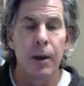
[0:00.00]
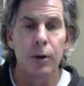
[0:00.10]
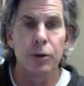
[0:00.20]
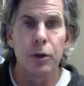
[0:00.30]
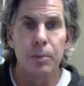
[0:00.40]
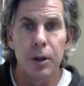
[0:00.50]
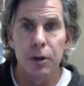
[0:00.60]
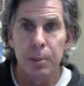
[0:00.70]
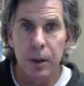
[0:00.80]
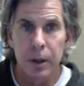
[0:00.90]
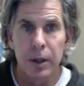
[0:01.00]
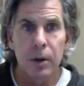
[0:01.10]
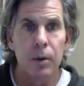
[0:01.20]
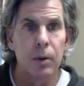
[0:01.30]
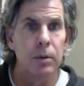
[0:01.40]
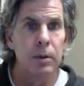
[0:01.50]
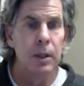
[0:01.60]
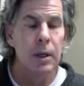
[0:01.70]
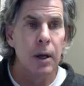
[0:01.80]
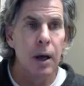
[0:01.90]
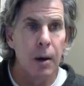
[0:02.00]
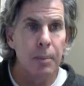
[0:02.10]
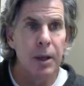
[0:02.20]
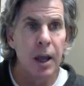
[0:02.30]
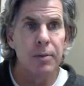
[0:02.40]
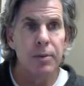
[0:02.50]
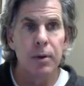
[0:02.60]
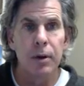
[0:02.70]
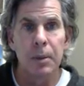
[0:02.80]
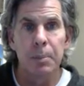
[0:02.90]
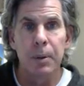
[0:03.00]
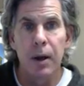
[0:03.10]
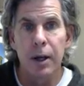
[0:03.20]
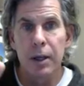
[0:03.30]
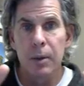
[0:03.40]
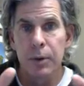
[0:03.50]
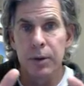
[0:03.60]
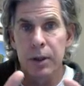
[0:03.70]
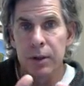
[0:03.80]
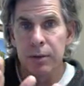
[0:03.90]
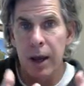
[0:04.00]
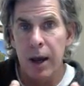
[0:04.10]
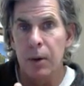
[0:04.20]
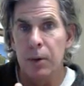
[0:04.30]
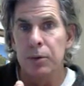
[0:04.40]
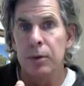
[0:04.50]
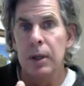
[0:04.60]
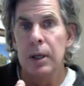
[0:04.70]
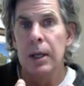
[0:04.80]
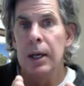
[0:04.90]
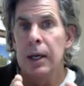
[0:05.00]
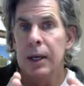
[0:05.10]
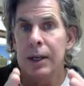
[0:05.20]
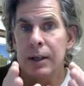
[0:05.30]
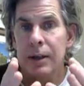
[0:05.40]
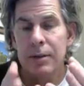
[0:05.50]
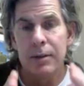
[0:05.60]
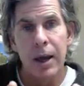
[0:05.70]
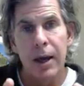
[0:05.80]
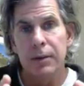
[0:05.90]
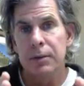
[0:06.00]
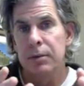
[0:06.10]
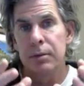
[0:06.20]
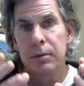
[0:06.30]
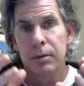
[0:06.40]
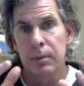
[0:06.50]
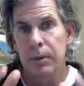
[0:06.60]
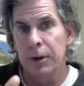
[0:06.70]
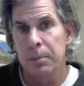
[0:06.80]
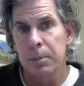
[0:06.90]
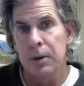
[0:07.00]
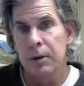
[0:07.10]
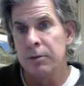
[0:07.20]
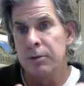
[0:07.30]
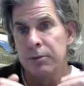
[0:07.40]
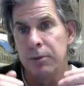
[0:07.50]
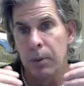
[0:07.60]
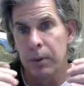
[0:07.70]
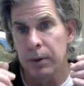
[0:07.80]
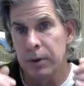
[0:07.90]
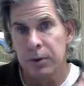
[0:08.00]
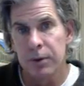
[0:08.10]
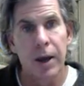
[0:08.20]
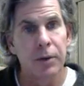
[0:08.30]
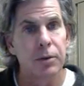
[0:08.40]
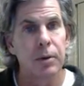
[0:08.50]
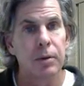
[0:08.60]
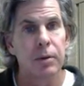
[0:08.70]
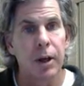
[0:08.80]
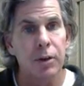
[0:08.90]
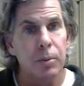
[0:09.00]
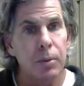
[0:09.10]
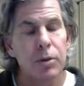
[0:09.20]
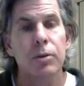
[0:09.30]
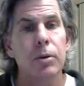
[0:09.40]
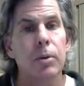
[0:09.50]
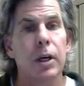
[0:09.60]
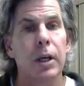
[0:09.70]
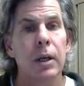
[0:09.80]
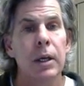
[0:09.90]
his political behavior and applying it within his house. And that's a recipe for disaster. That's what he's doing.